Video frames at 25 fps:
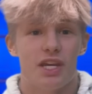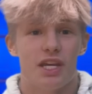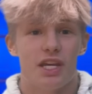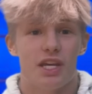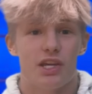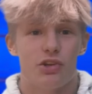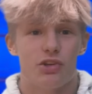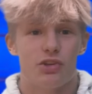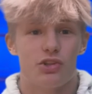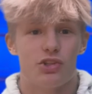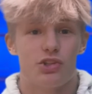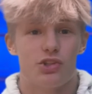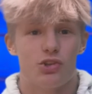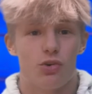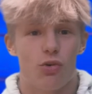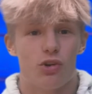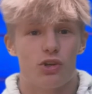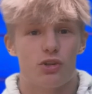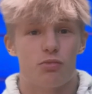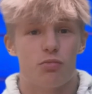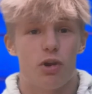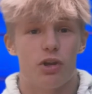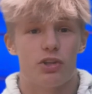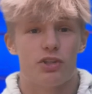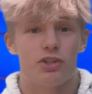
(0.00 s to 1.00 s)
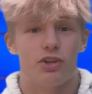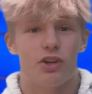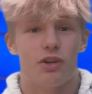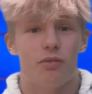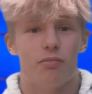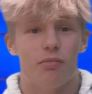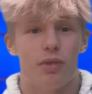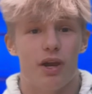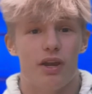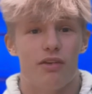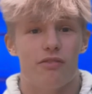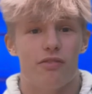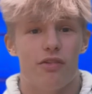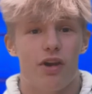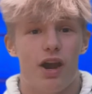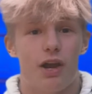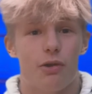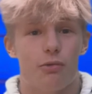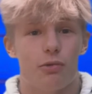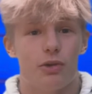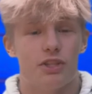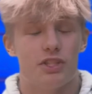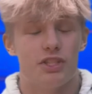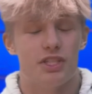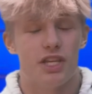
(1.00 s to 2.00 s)
Here's George Butzer and Ben Vai
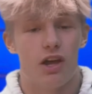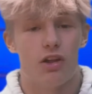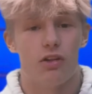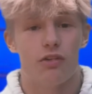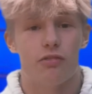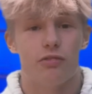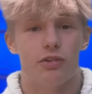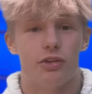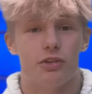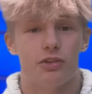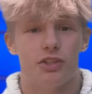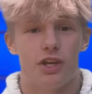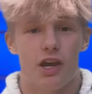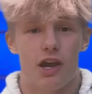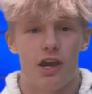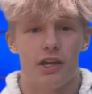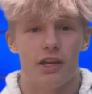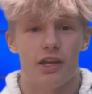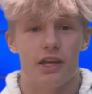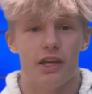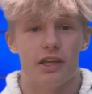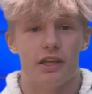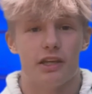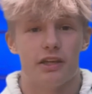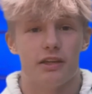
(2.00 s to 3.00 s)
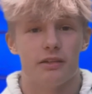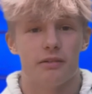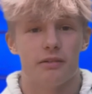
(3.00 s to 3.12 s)
with Delafield Dining.